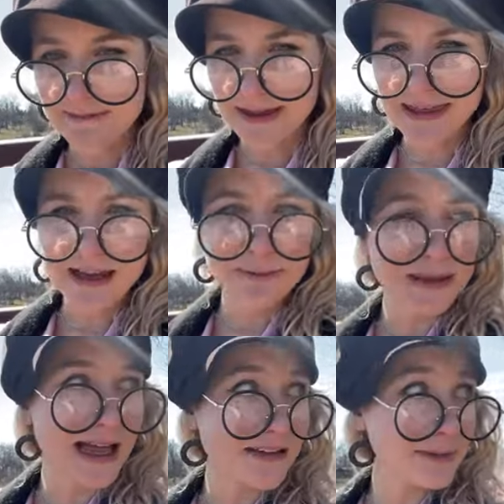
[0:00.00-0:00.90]
I think I've
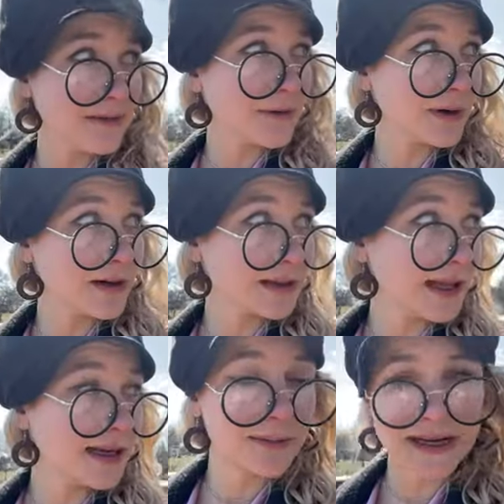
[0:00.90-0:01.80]
been live before,
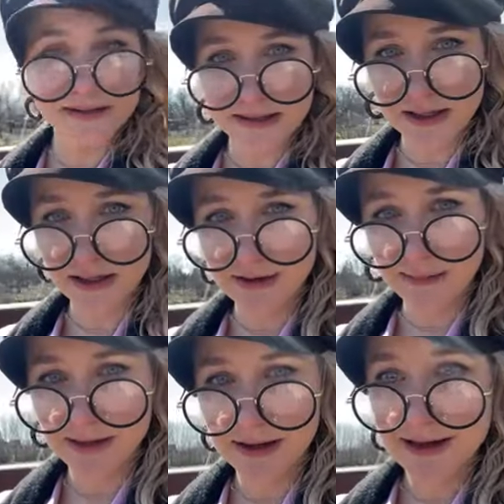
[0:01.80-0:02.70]
like when I was in Saudi
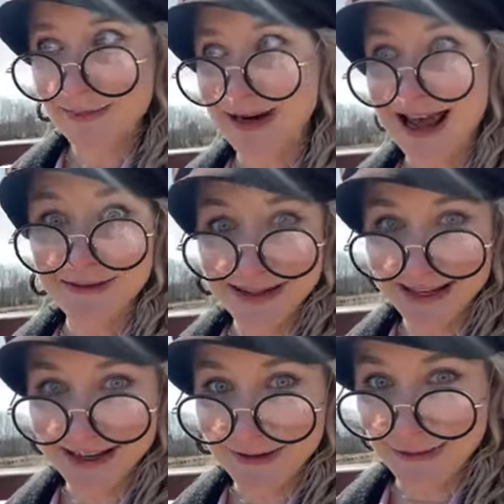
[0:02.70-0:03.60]
Arabia, but I haven't
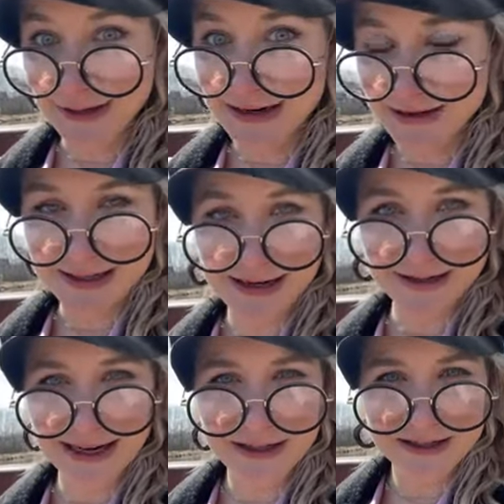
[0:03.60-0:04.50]
done it for years and years.
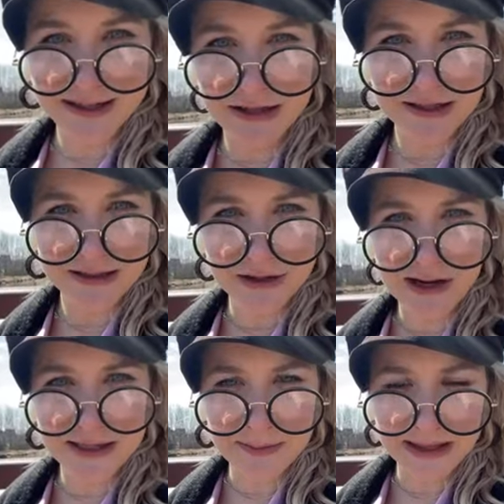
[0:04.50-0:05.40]
And I just it just
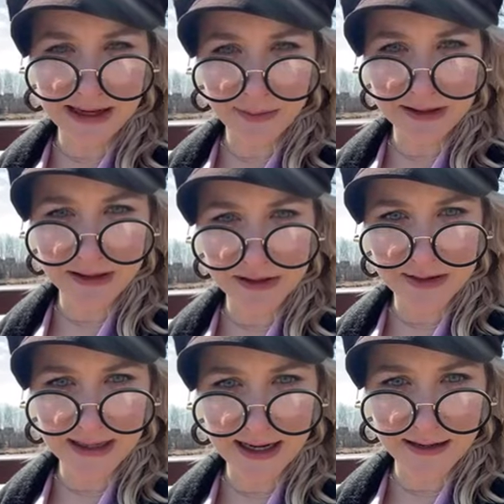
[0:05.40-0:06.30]
dawned on me that I wanted to do it
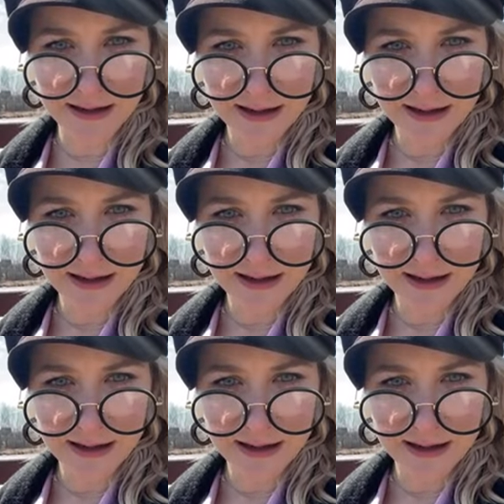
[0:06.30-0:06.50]
again.